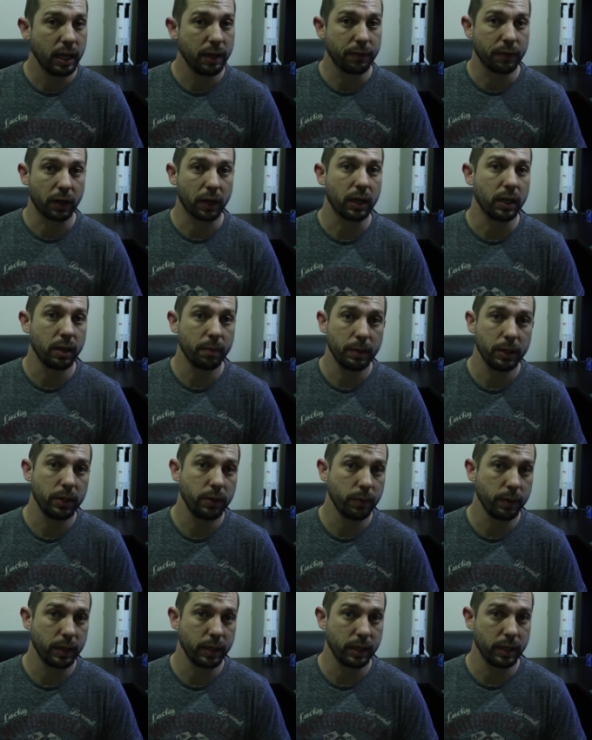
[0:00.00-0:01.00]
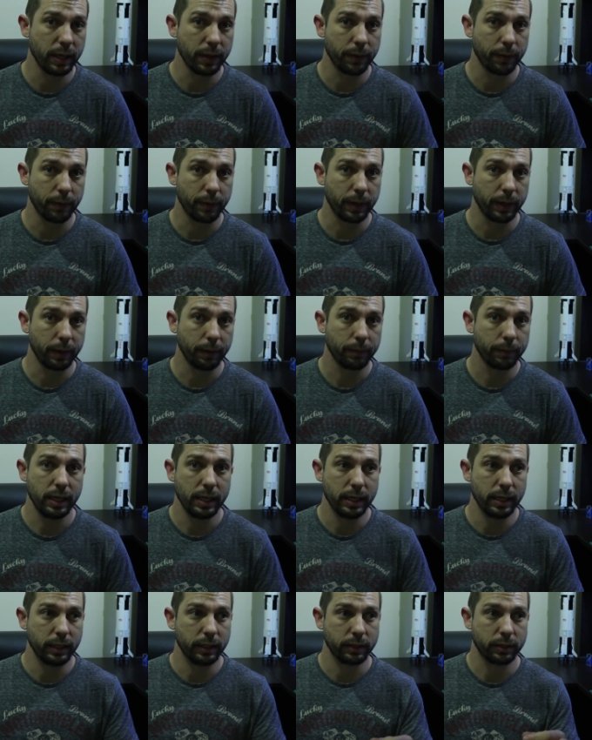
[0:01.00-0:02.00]
if you're going to be doing dithering,
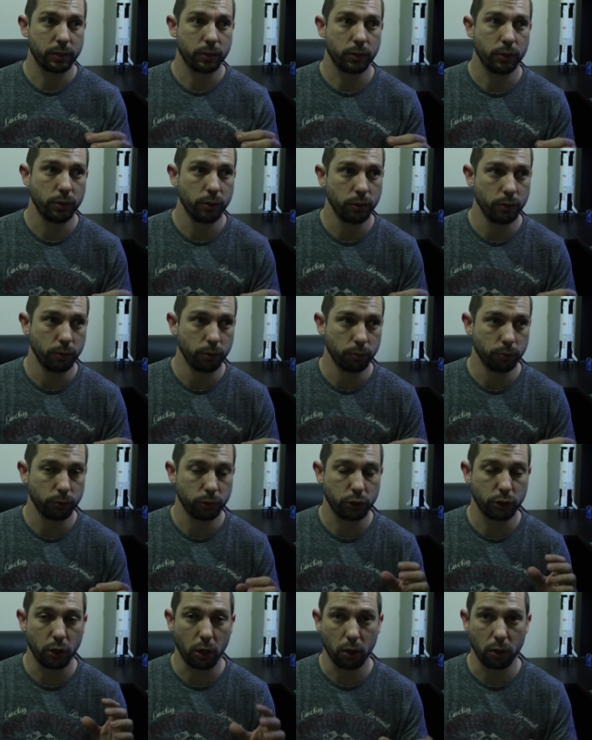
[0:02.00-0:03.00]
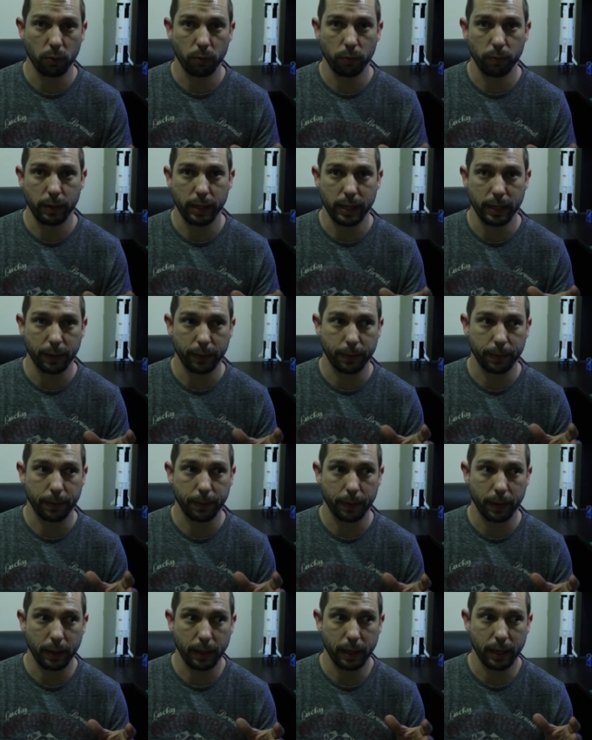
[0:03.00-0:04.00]
is to start with